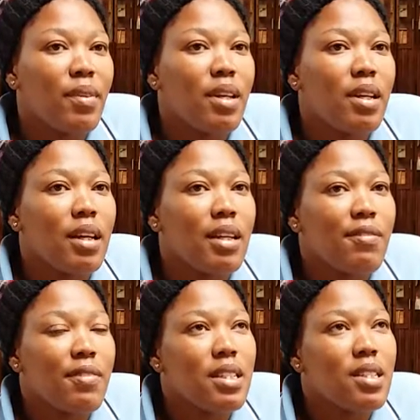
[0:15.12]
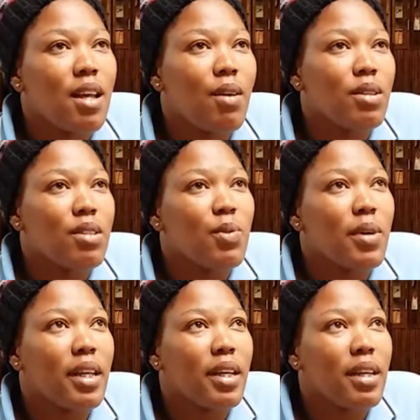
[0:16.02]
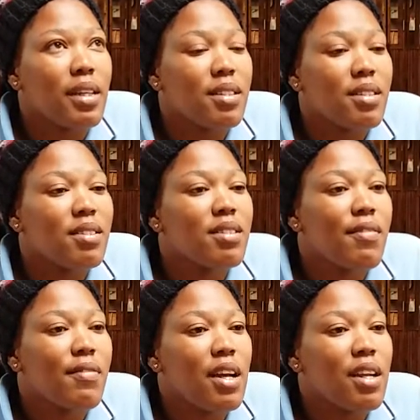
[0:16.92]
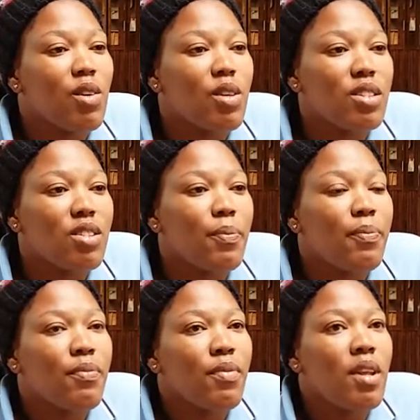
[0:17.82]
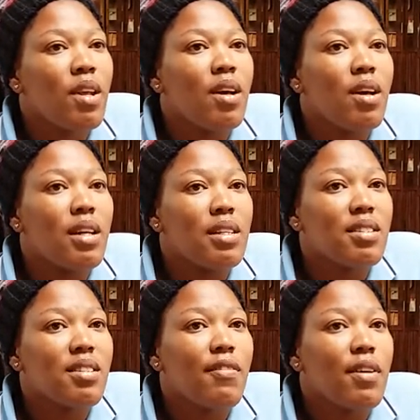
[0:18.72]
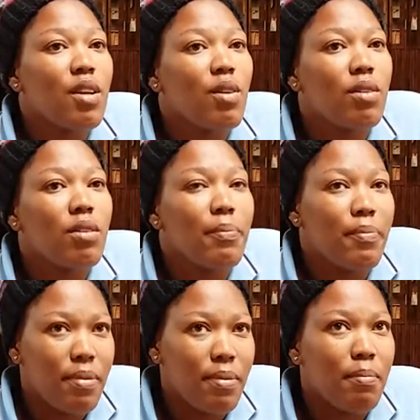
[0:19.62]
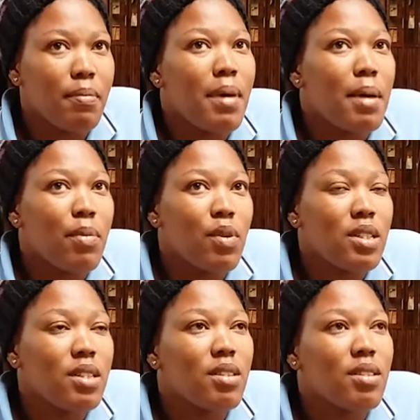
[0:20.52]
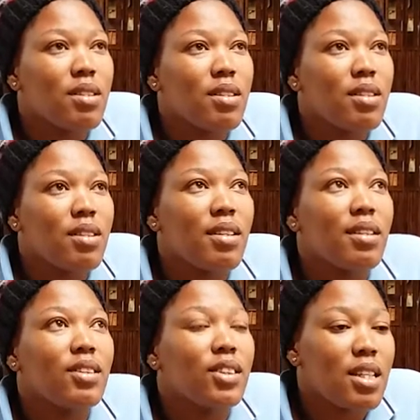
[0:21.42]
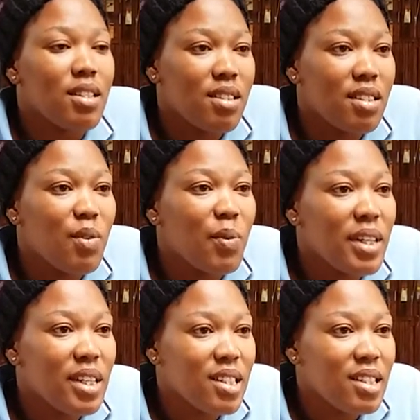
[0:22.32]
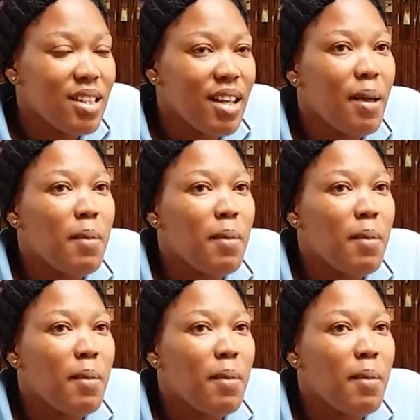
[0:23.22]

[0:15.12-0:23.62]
At first, I was working at Safari Lodge, and Safari, my boss, Justin Weeks,